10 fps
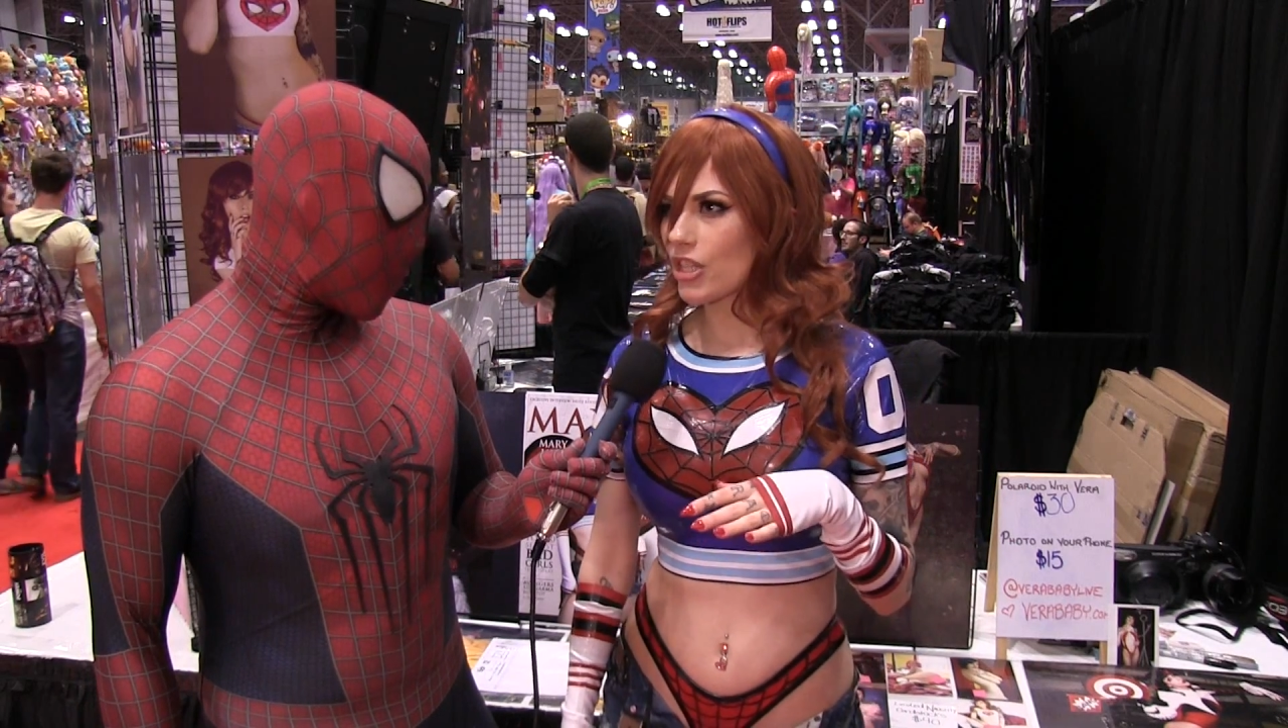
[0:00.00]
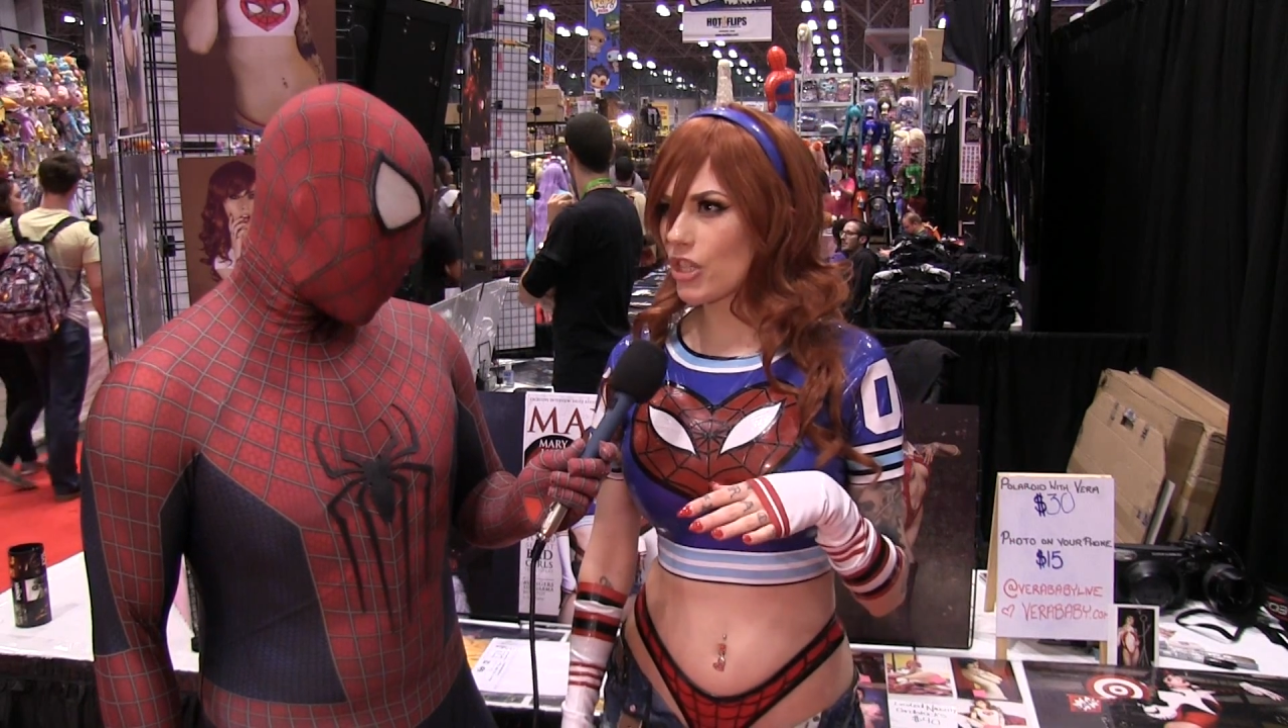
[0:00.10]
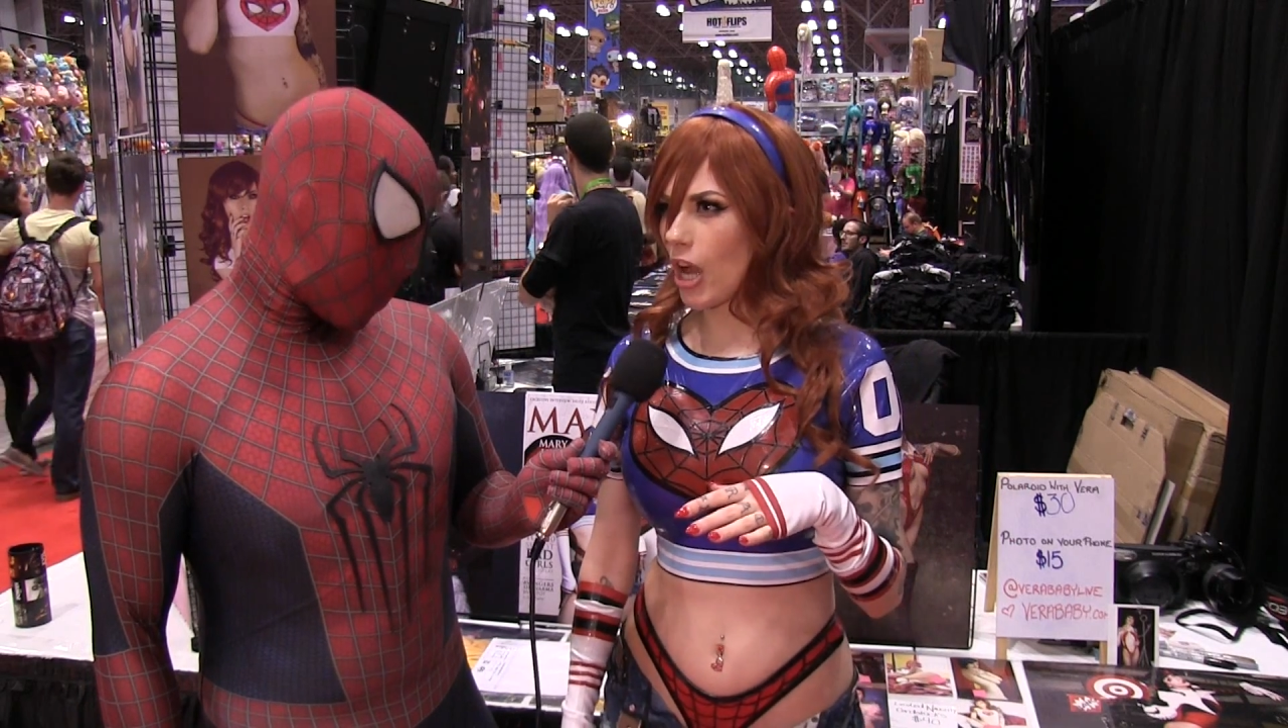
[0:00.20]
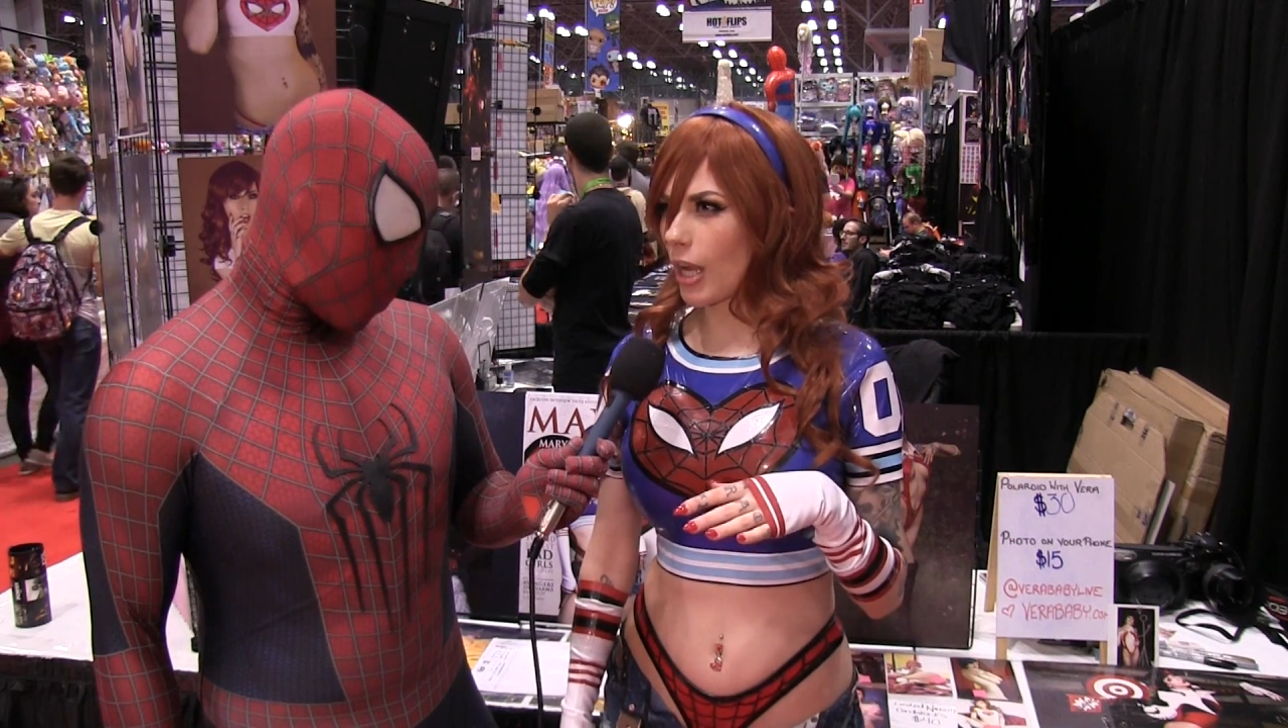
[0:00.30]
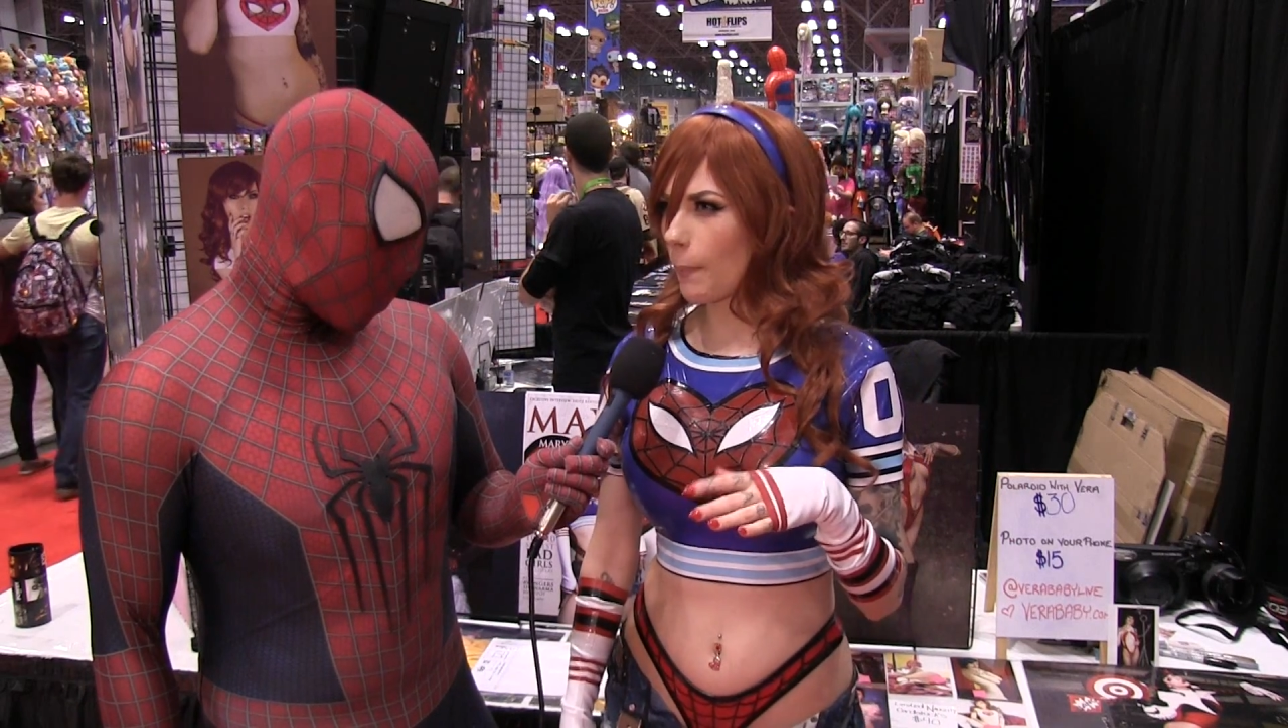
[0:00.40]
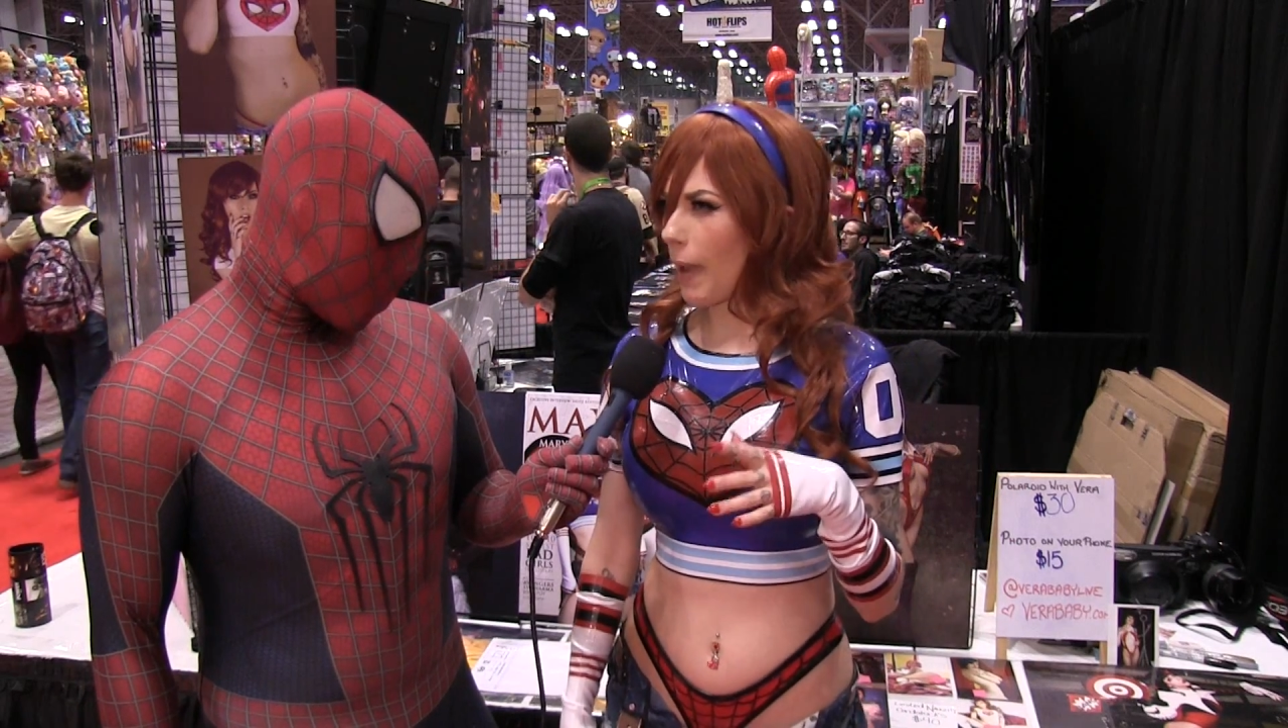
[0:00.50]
Chuck